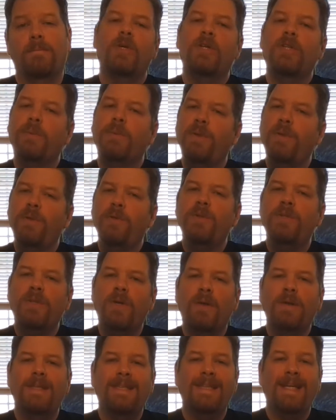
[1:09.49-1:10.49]
So when you
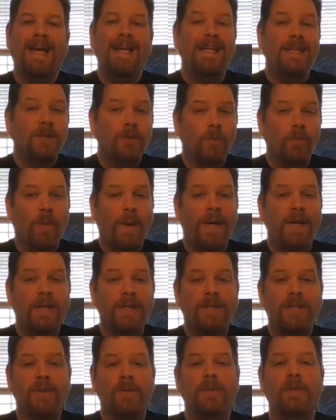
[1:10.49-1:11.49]
start deciding to write a
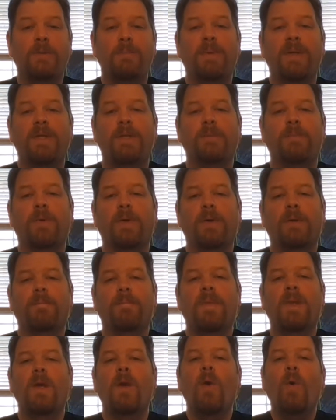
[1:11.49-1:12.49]
children's picture book,
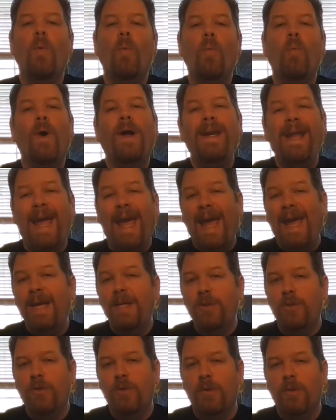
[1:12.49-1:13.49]
what
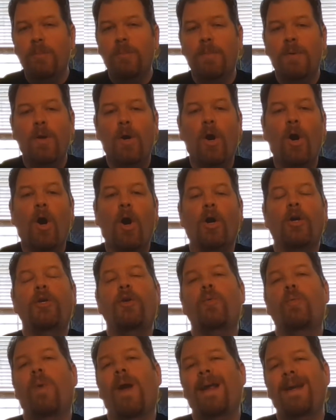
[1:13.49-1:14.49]
age group are
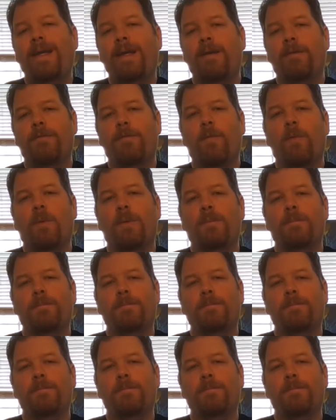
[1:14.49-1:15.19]
you writing it for?